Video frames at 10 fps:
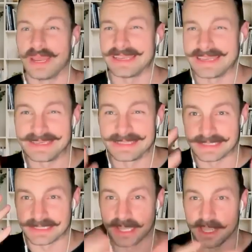What
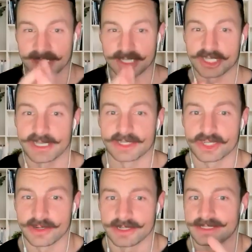is CMHC
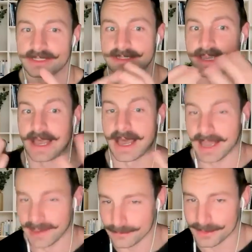insurance?
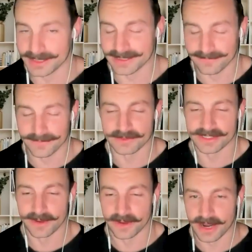I'm been
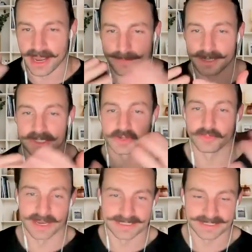confused about it. I'm not sure
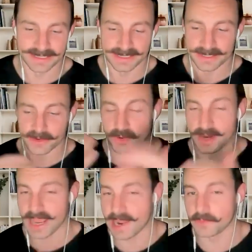when it's needed
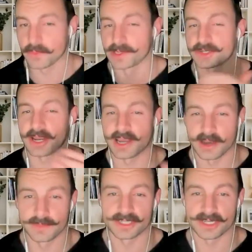or how it works or
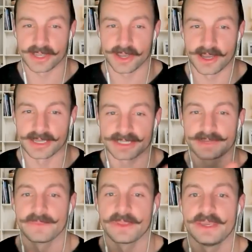how much it
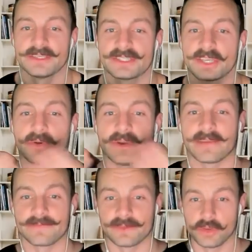costs. So
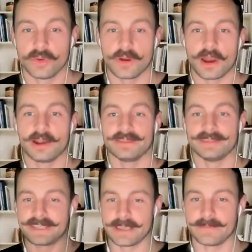if you are in
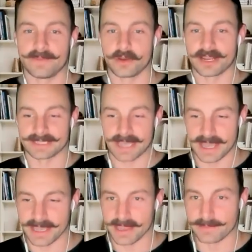the same boat as
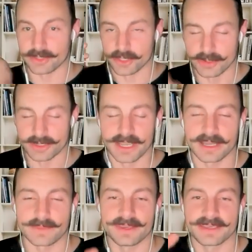I am, you're in
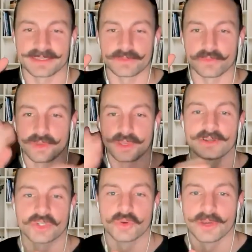luck because we
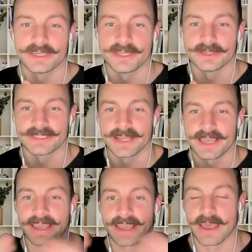are joined here
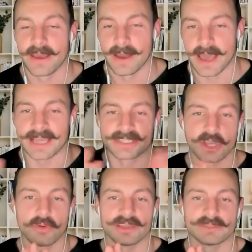today, as
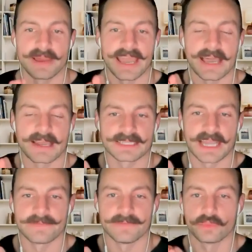always, by Alex
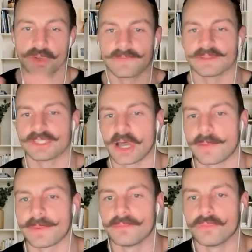Lavender, one of the
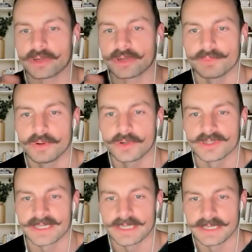top mortgage
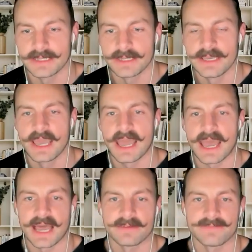brokers in
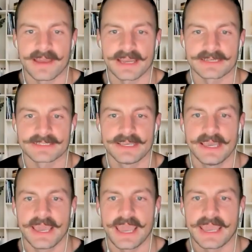Halifax.
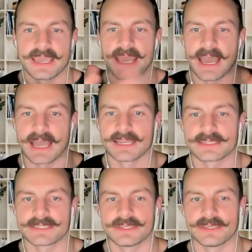And
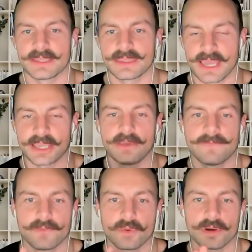Alex, thank you
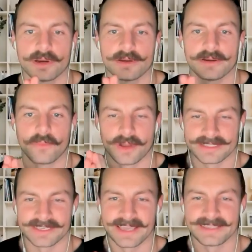for
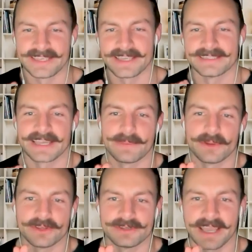once again taking time
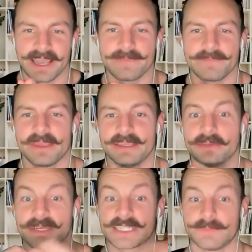out of your day
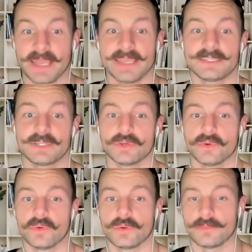to explain
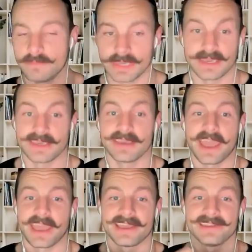to me
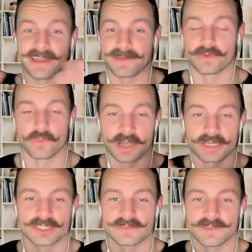and everyone
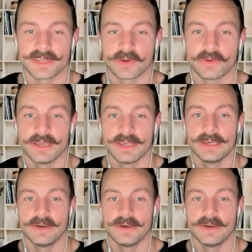watching this video